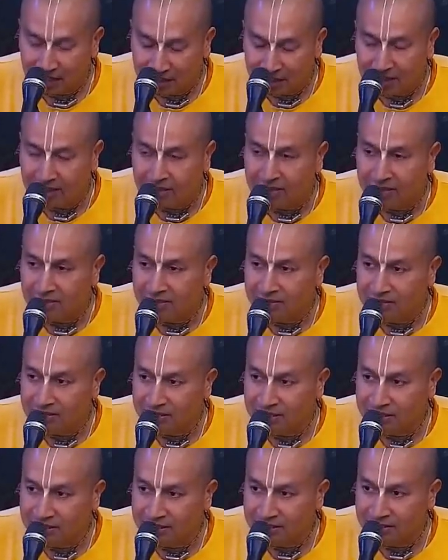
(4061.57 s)
And then
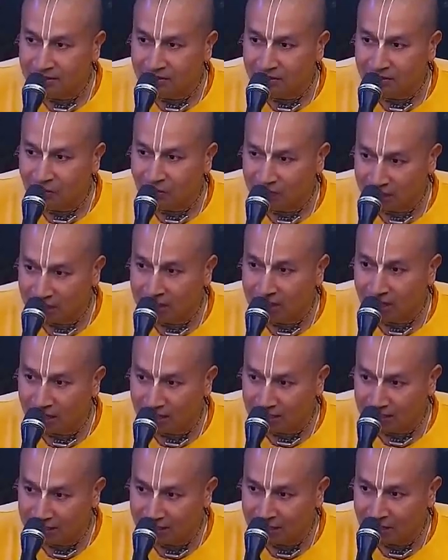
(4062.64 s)
on the
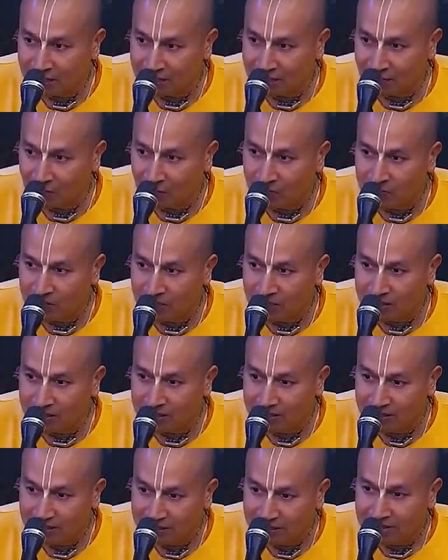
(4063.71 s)
grass, there was some
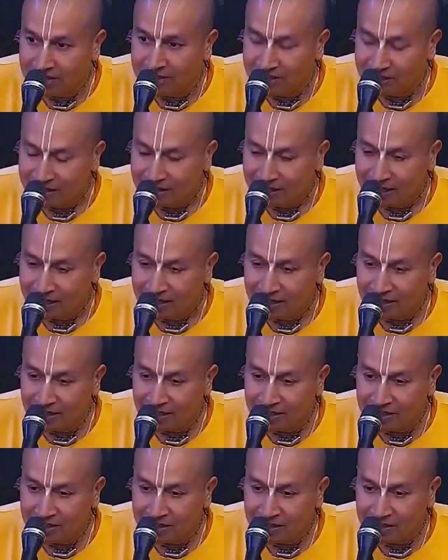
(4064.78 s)
object. And then
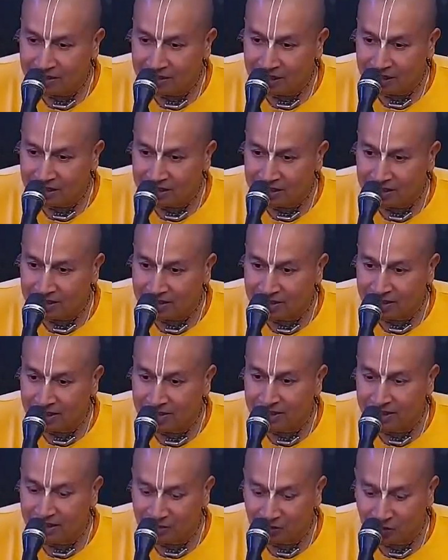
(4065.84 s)
he touched it,
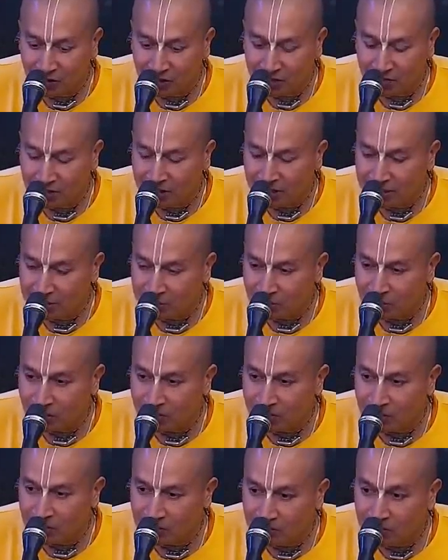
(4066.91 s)
and then he got up and he saw
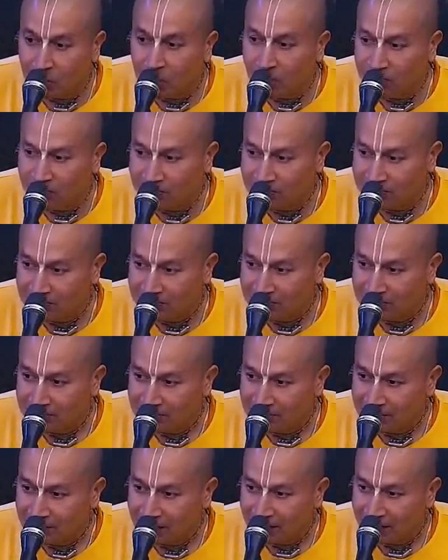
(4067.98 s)
it was a book.
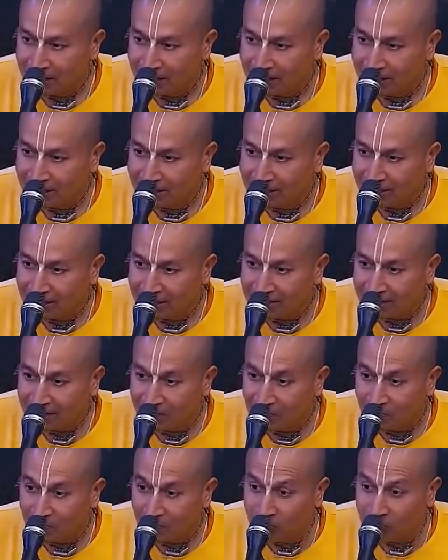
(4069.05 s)
And
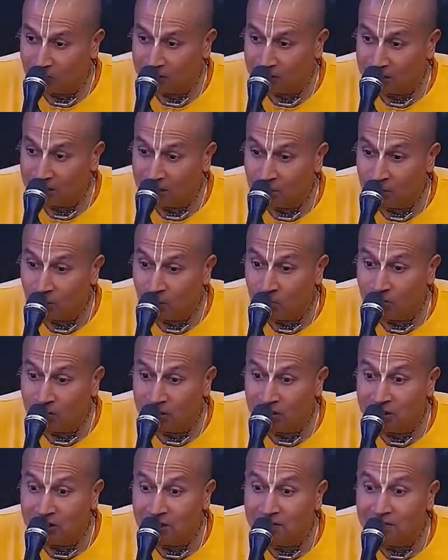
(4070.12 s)
that book was
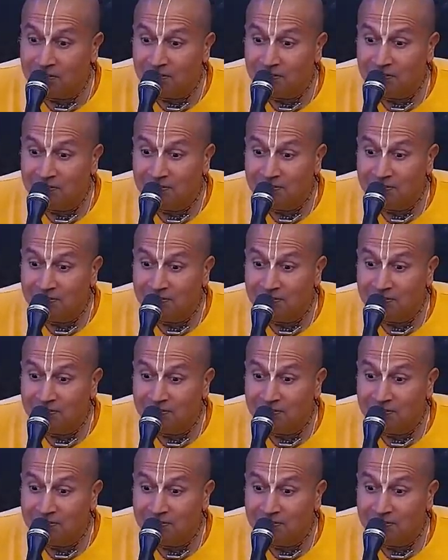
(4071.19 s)
Ishopanishad.